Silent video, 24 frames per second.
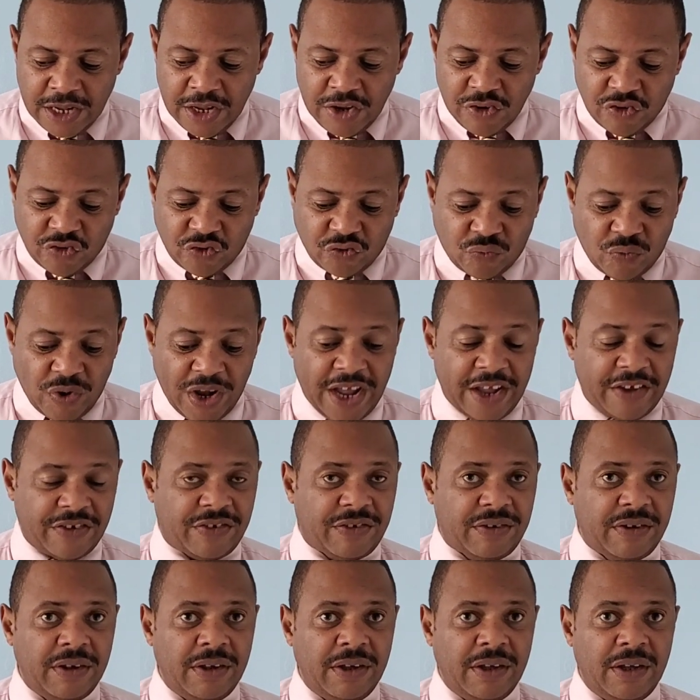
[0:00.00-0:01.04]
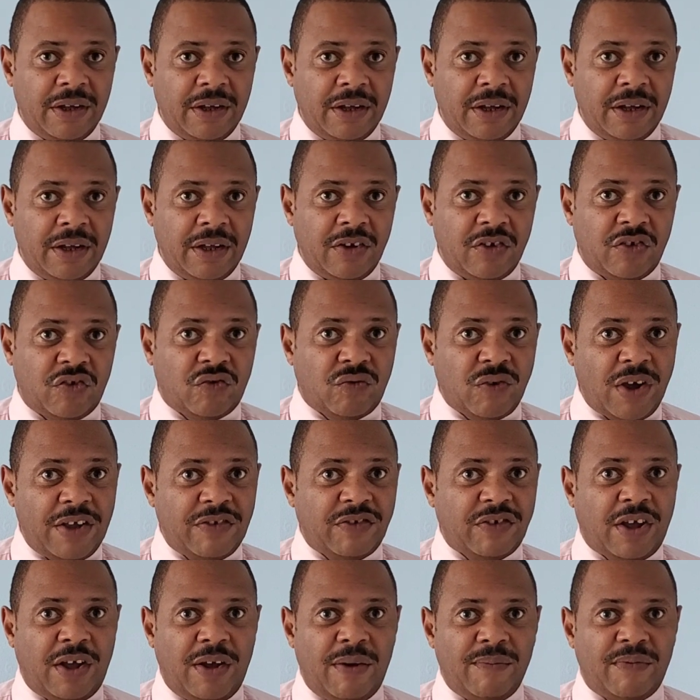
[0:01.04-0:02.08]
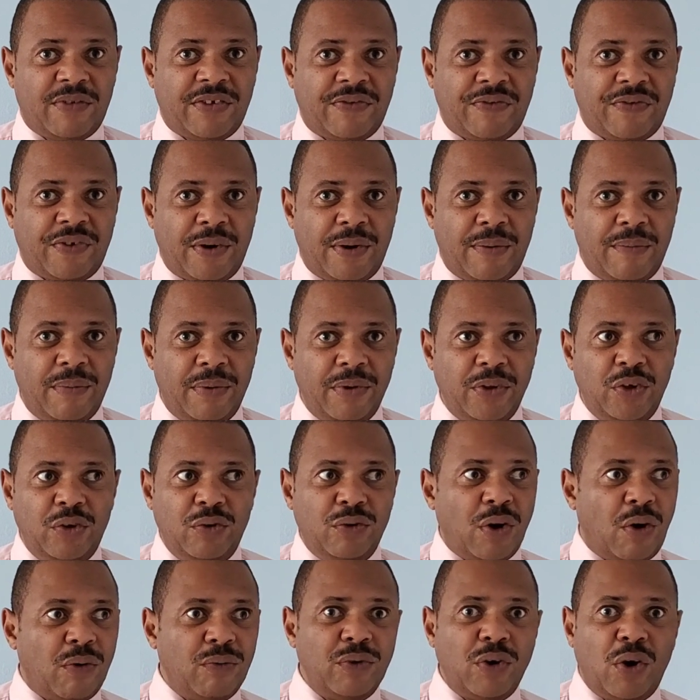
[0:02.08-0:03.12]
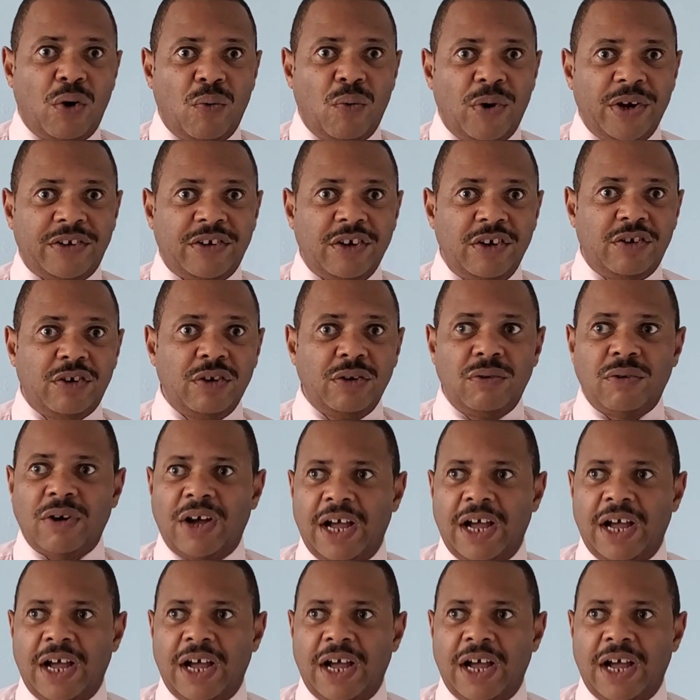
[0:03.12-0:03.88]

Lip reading: Stress comes from you don't know what to do.